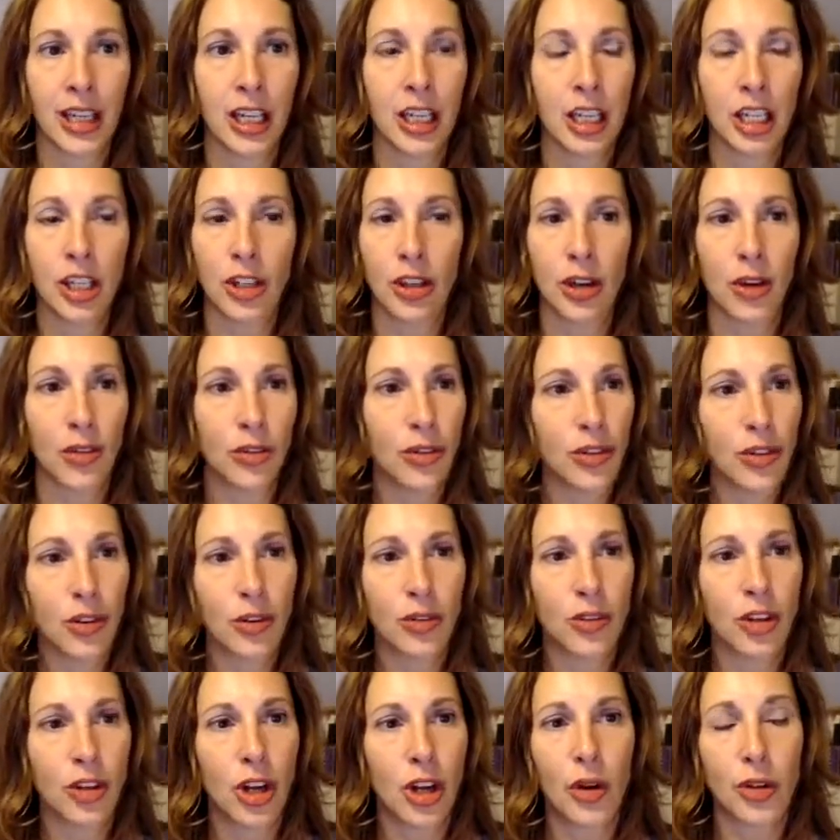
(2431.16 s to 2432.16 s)
You
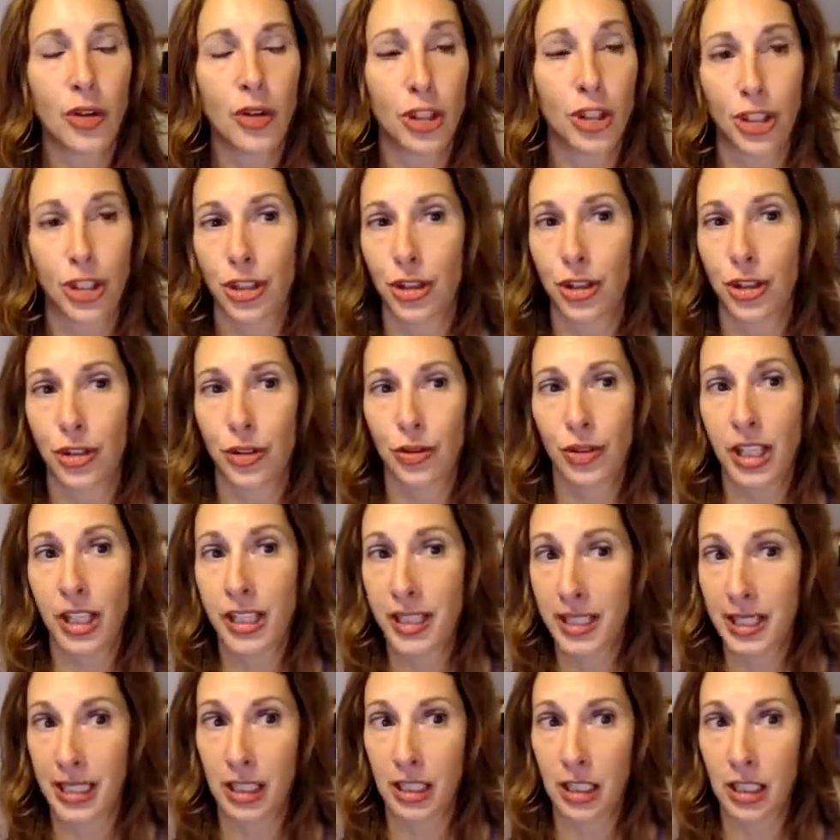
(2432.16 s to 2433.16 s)
don't know until you
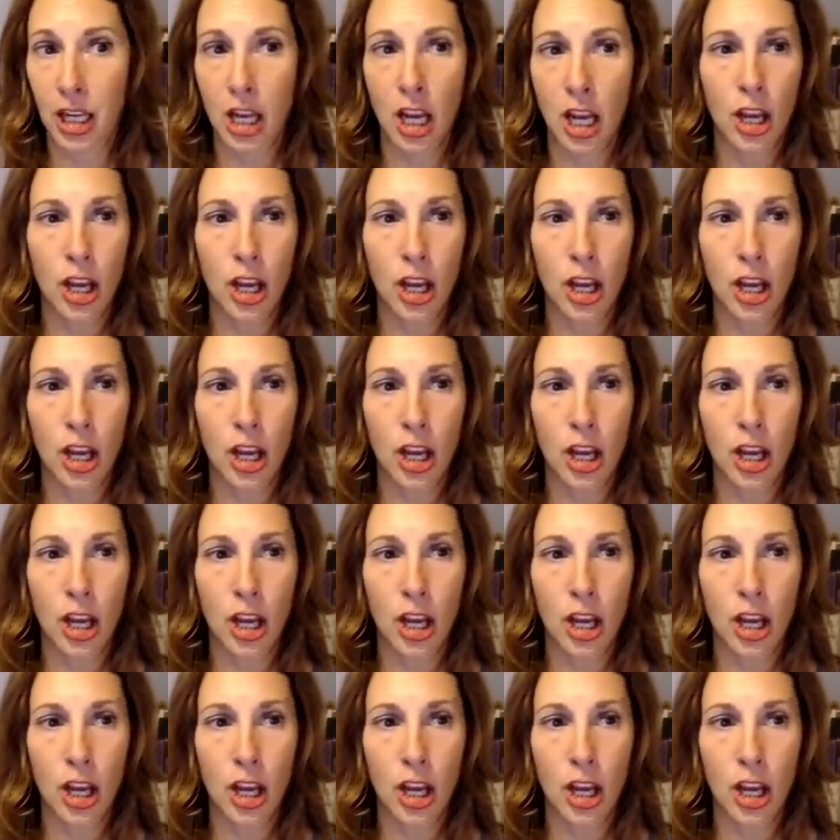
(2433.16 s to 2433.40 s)
listen.